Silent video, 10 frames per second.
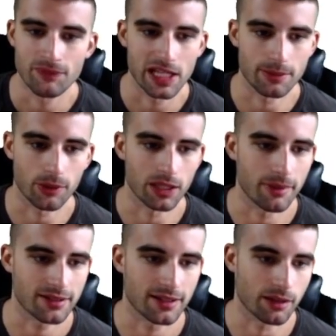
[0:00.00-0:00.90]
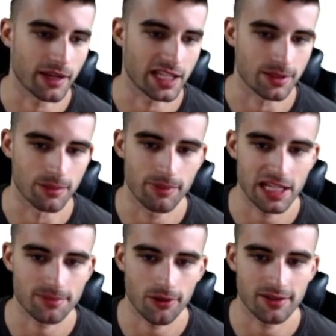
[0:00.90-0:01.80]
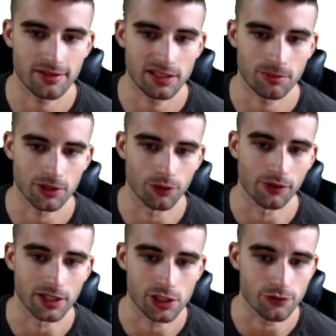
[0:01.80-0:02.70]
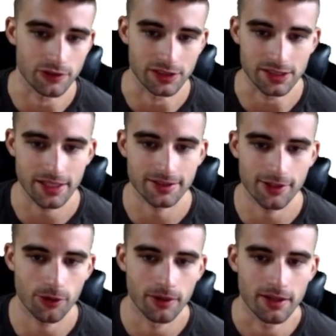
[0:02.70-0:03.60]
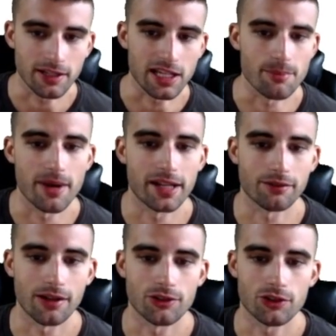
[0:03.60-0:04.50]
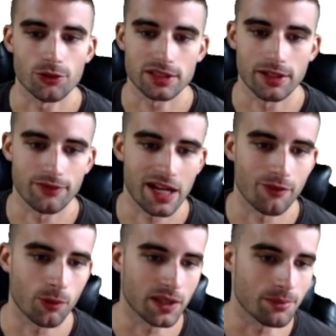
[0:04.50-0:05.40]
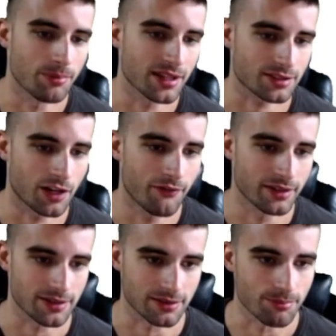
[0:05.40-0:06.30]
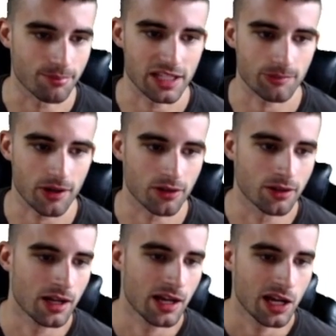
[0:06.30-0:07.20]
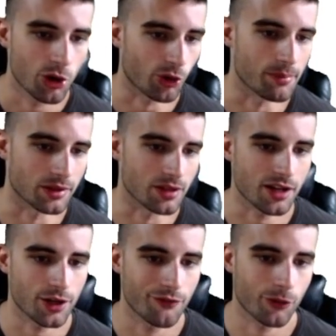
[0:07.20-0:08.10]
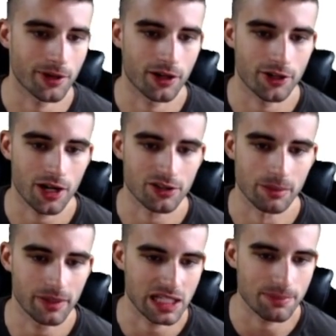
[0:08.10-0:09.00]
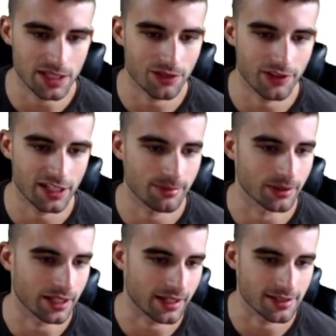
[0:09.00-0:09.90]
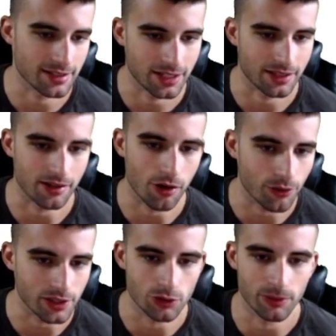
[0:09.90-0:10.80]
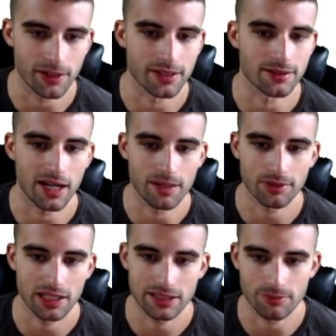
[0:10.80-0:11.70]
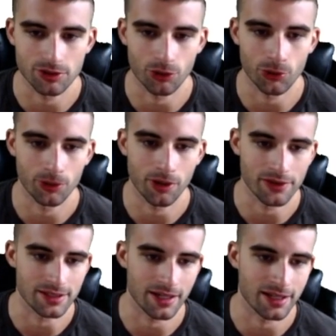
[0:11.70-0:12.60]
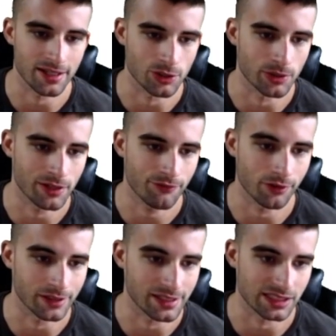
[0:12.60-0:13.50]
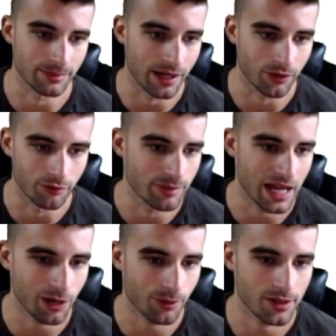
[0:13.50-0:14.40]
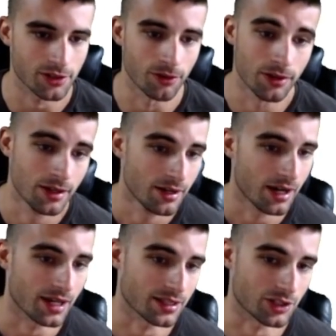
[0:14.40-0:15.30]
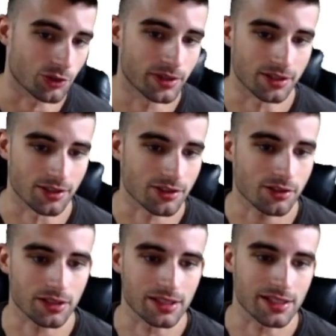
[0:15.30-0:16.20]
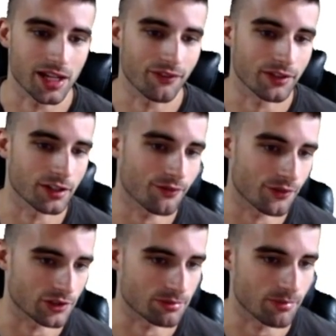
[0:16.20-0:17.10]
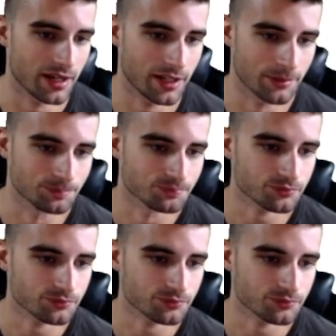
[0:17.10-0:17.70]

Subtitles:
He's been one of the best second basemen in baseball this season with over a 250 ISO and batting around 275 on one of the best offenses in baseball. Jorge Polanco, $4,900, a bit expensive here, but like I said, I like all the Twins, high implied team total, and all these guys do hit for a decent amount of power, so I think the Twins can certainly tee off here versus Manning.